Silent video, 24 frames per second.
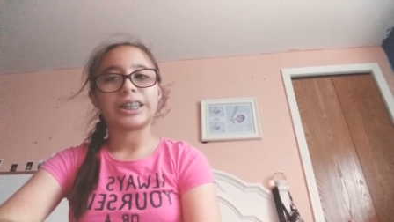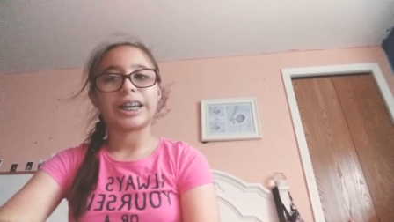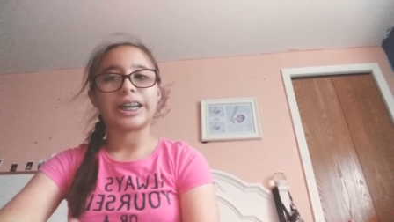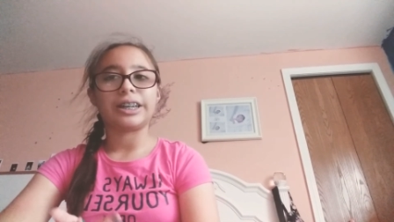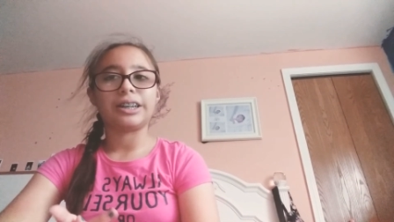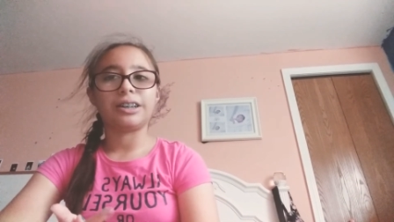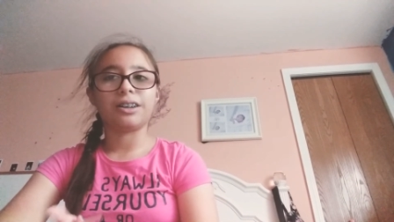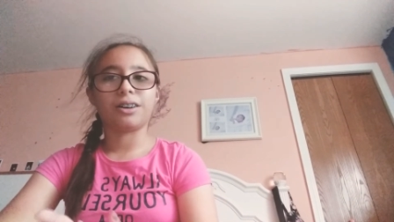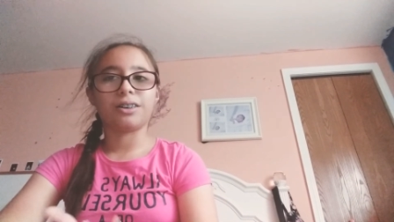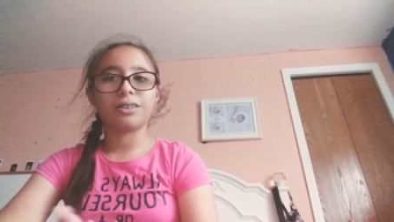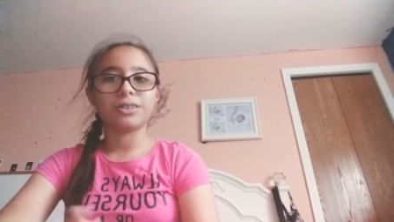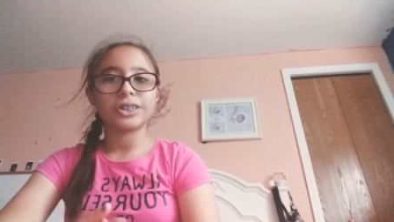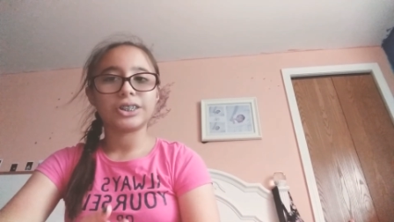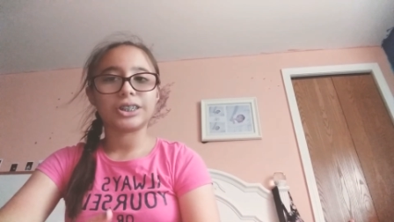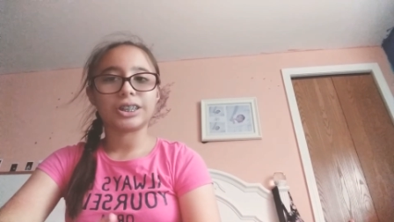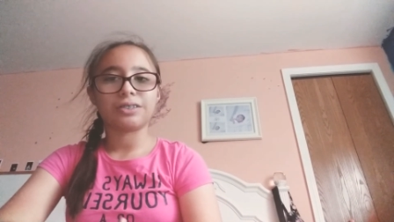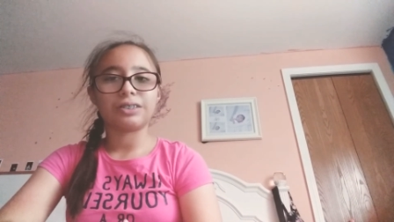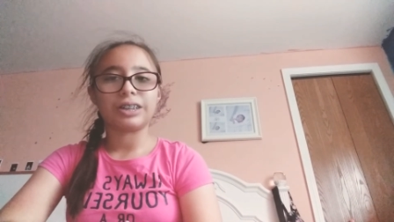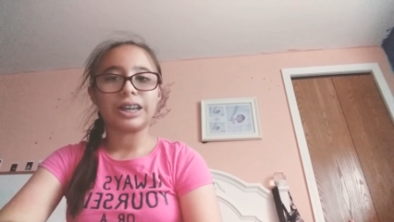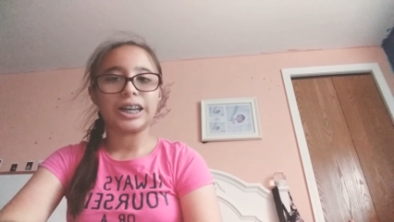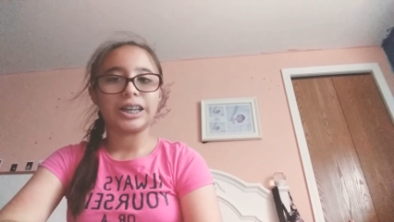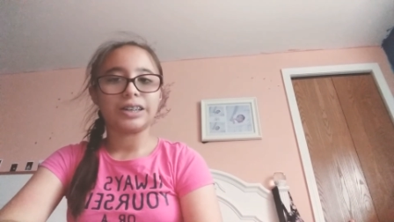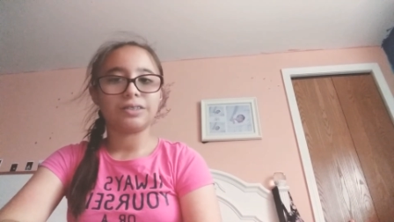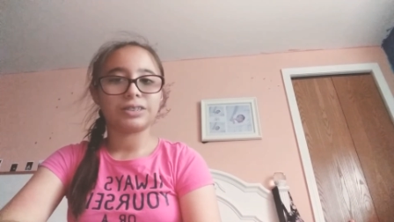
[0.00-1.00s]
I know
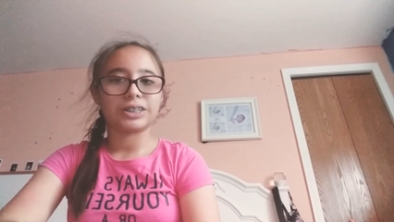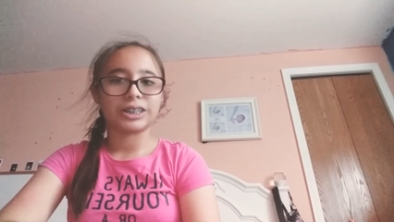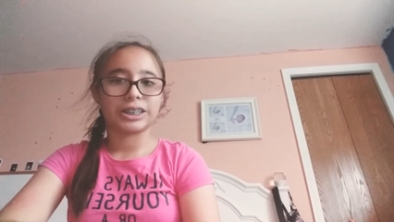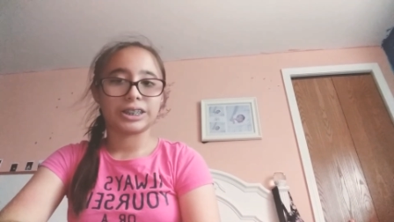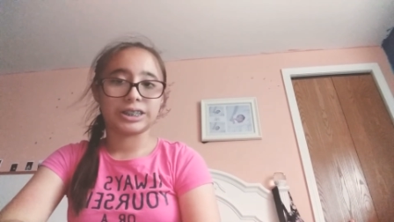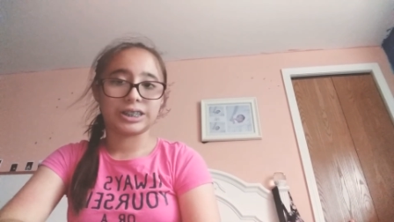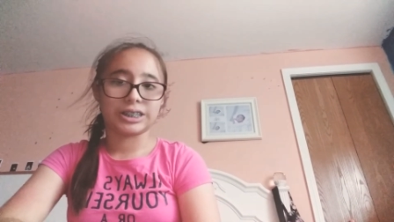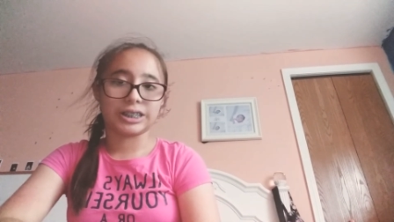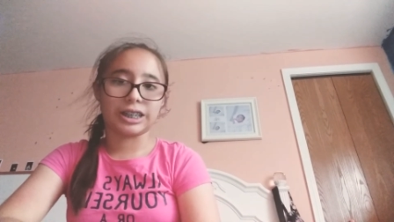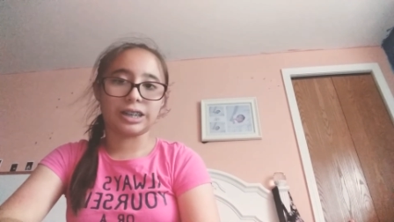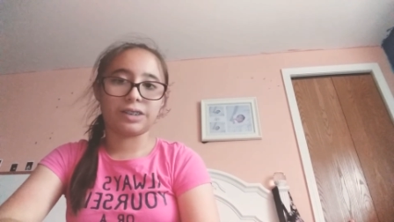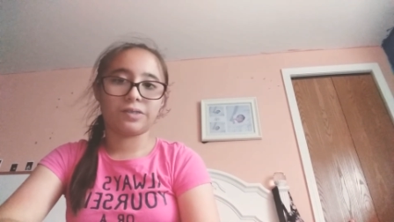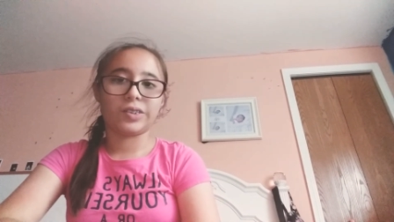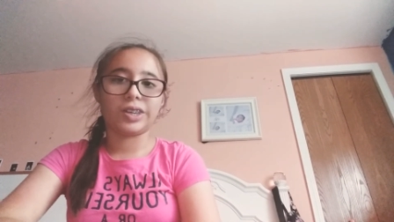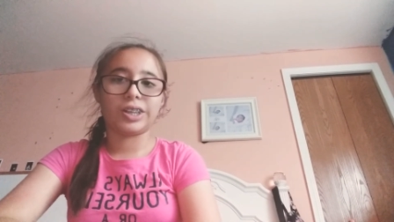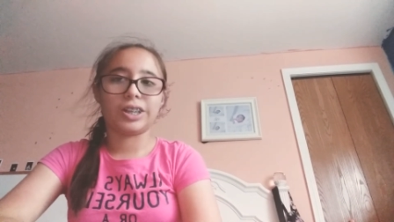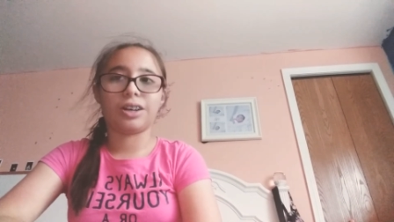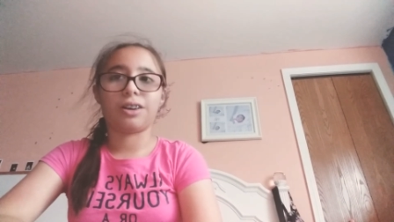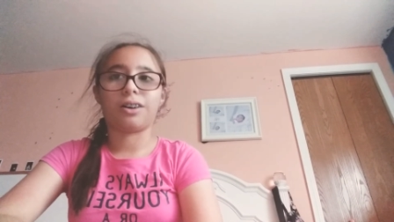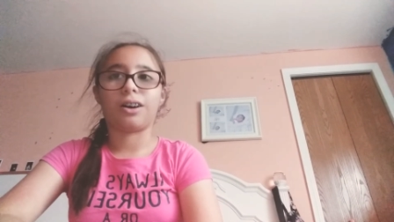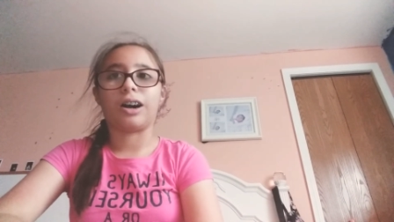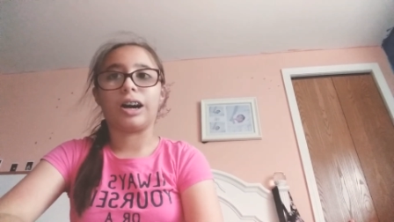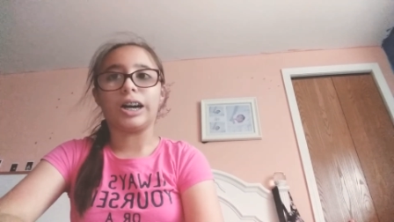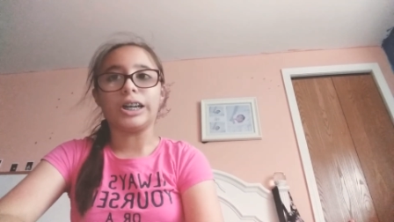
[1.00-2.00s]
sometimes it's gonna be a
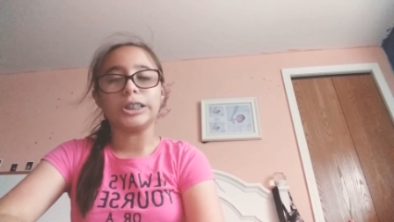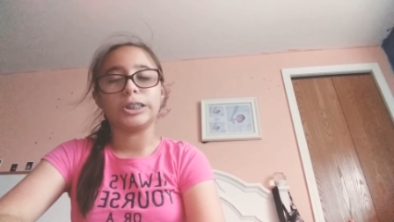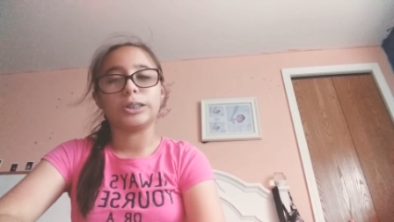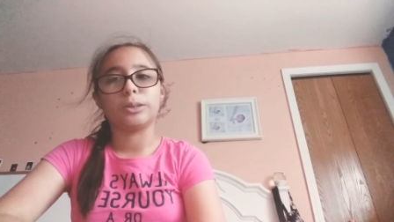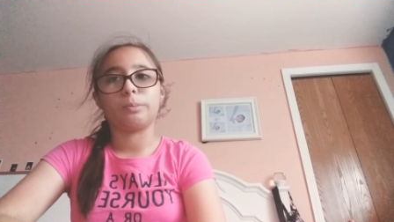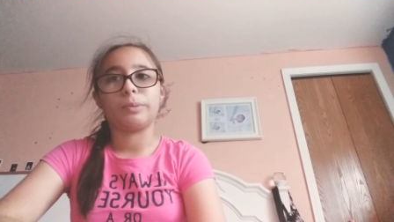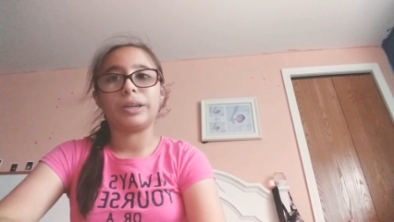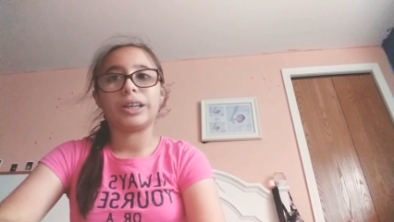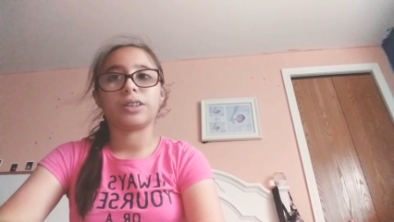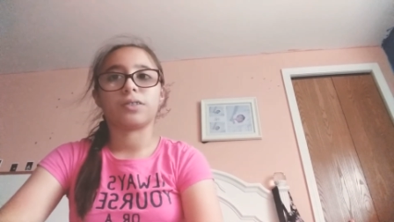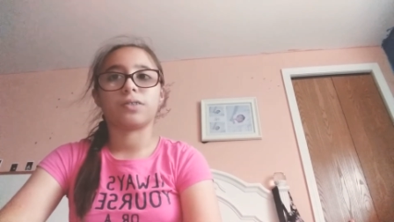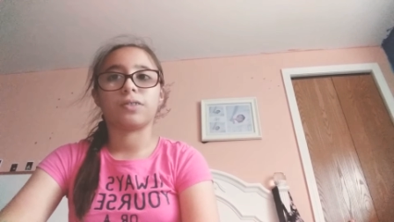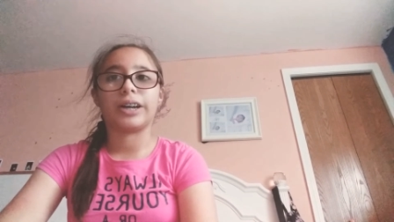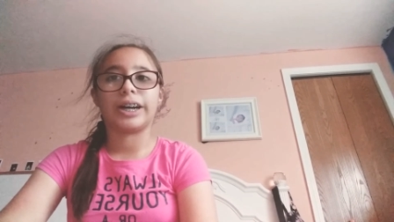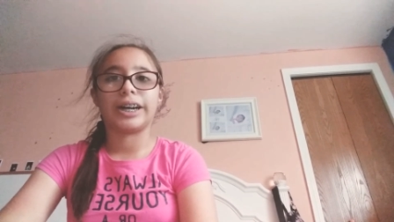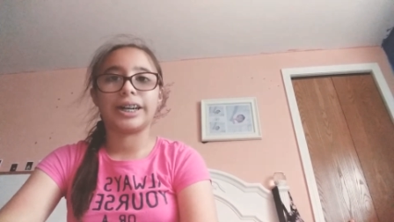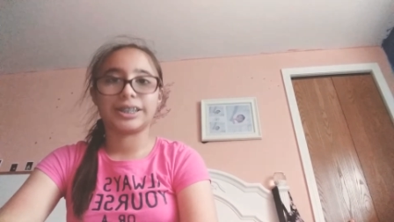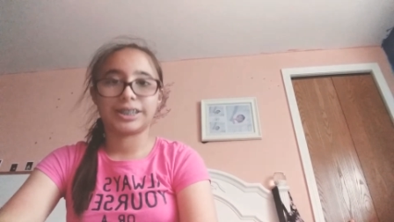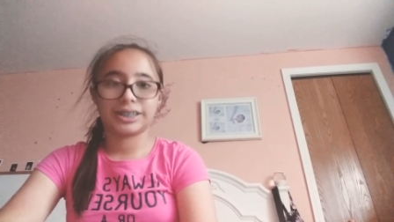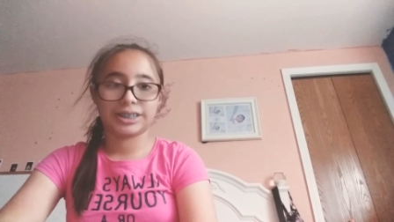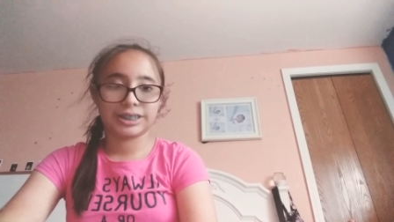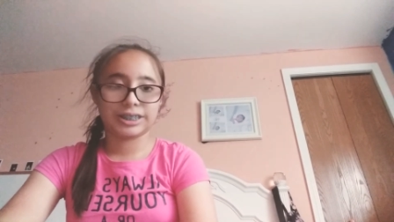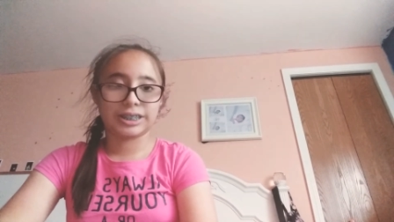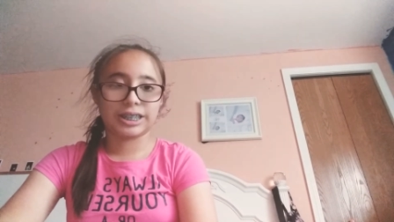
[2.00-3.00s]
little hard to make
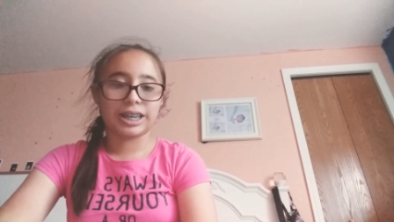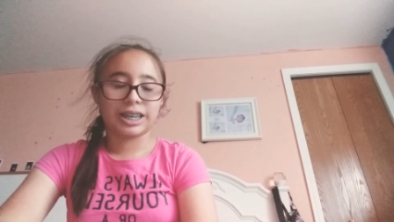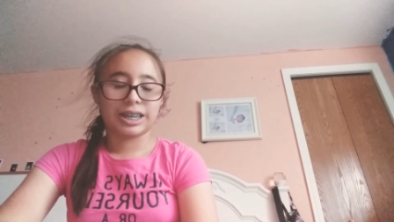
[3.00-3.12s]
friends